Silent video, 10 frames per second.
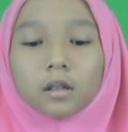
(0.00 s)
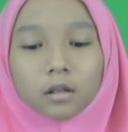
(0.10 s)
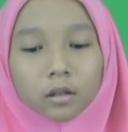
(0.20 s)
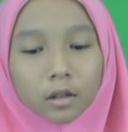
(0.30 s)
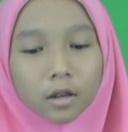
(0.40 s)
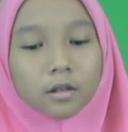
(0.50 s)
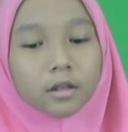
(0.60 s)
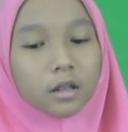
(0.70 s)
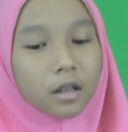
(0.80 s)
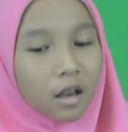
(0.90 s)

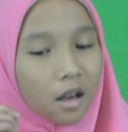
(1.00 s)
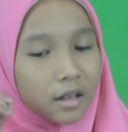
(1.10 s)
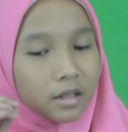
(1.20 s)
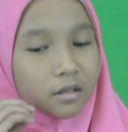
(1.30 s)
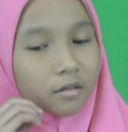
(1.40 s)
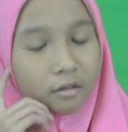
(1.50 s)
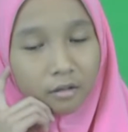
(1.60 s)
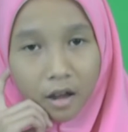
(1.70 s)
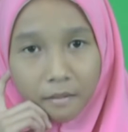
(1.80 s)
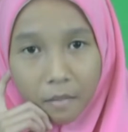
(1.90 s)
curiously ask,
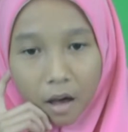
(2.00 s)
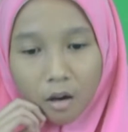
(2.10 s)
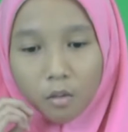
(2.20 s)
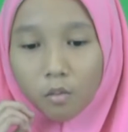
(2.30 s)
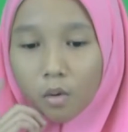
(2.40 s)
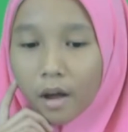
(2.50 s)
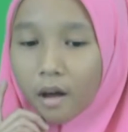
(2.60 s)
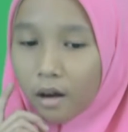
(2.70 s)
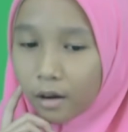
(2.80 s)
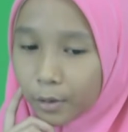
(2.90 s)
"Grandma, why
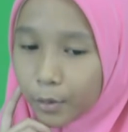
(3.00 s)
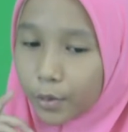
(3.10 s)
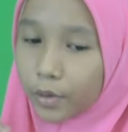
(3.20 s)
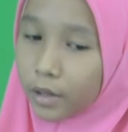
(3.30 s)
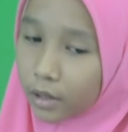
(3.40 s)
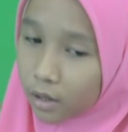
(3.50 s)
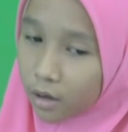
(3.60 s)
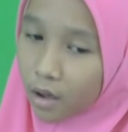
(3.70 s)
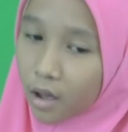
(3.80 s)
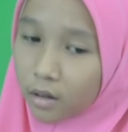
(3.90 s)
are your
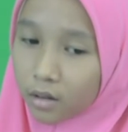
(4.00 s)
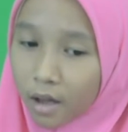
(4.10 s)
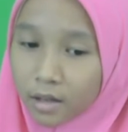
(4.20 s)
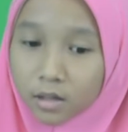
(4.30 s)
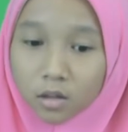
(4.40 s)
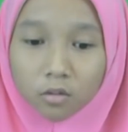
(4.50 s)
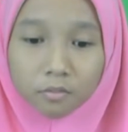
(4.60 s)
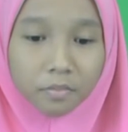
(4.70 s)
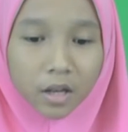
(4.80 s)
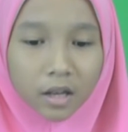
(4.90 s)
ear and eyes so
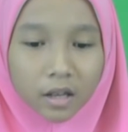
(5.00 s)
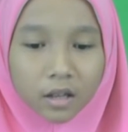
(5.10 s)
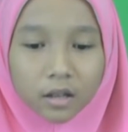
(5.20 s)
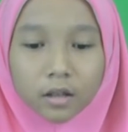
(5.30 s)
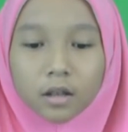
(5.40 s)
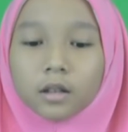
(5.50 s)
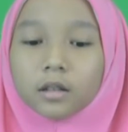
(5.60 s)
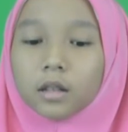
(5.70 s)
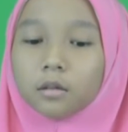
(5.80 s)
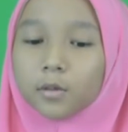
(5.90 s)
big?"
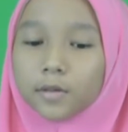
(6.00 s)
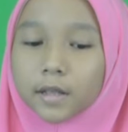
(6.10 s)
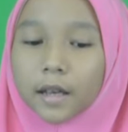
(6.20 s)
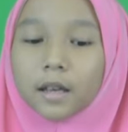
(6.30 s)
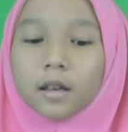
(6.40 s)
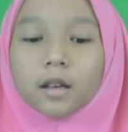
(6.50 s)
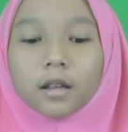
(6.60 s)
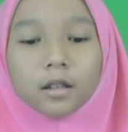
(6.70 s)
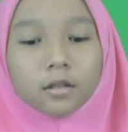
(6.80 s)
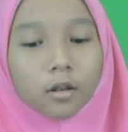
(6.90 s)
The wolf say,
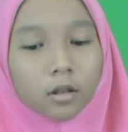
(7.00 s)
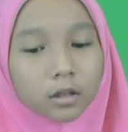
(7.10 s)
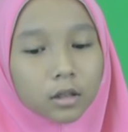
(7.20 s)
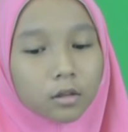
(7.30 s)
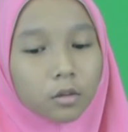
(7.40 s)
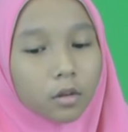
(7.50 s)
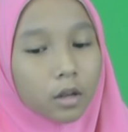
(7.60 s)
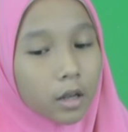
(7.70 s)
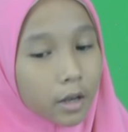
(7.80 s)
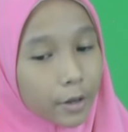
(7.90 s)
"In order
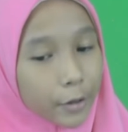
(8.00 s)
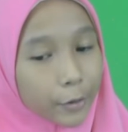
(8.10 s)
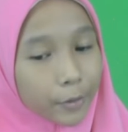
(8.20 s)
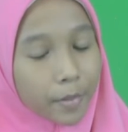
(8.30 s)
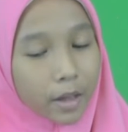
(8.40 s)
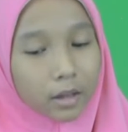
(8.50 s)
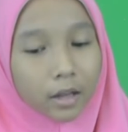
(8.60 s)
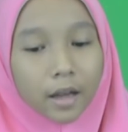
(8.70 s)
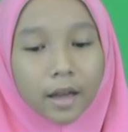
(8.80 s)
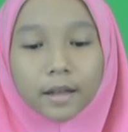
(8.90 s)
to hear you
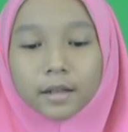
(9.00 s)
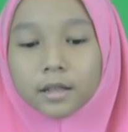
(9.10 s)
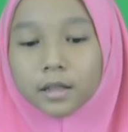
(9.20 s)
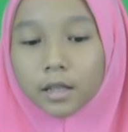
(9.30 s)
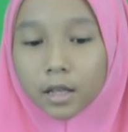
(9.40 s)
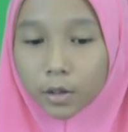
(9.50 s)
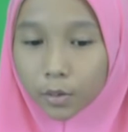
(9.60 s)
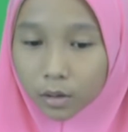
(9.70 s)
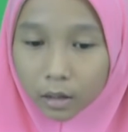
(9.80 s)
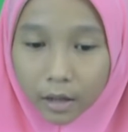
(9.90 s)
better and see
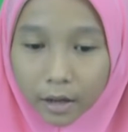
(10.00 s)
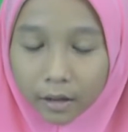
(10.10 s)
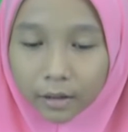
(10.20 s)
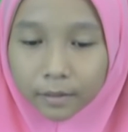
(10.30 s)
you clear."